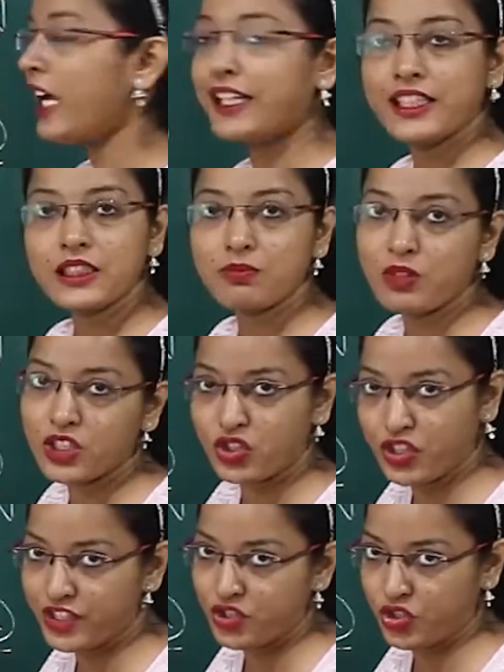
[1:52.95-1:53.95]
that is
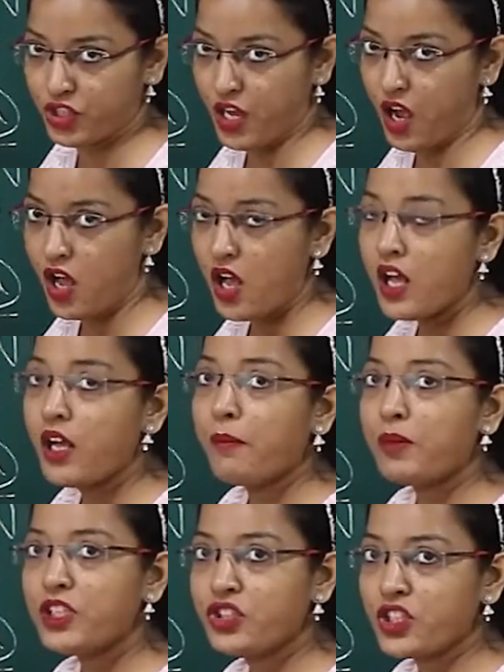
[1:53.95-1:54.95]
Mertensia.
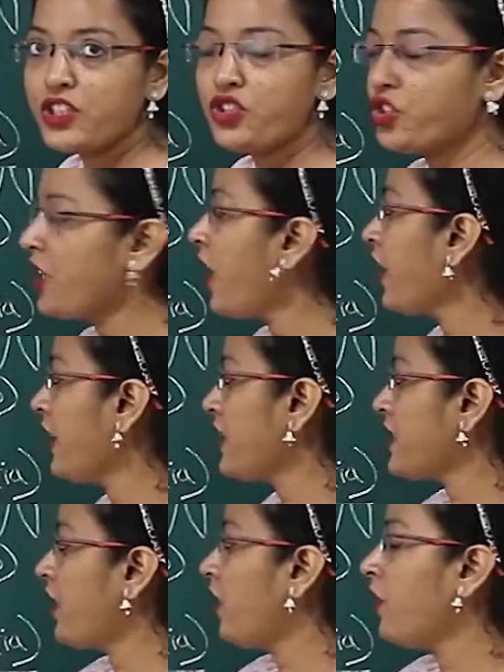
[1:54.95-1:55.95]
Mertensia
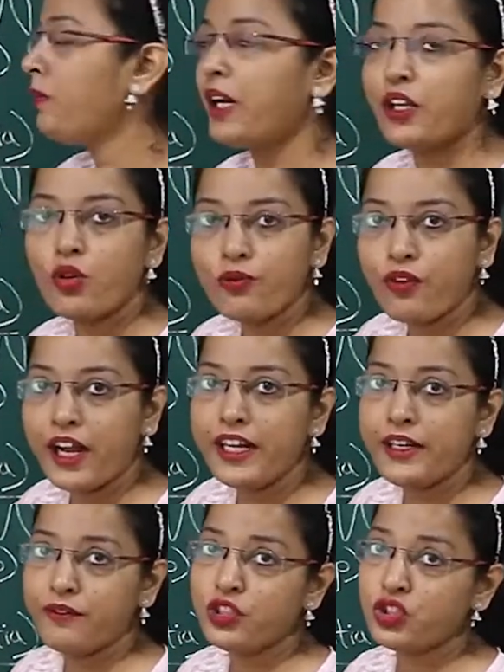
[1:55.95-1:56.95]
is a
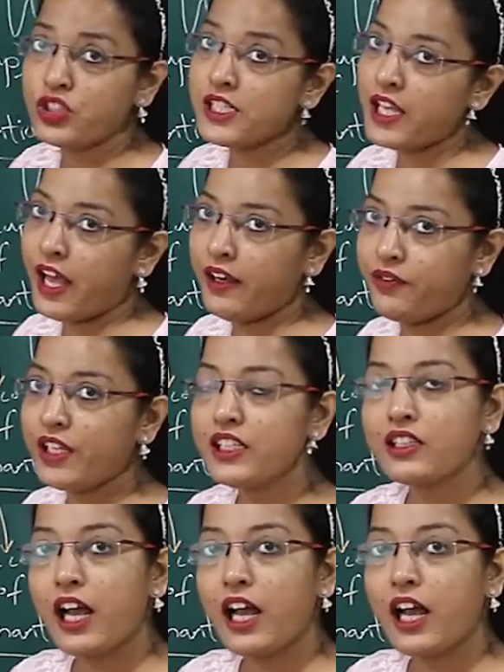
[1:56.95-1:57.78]
bryophyte which is having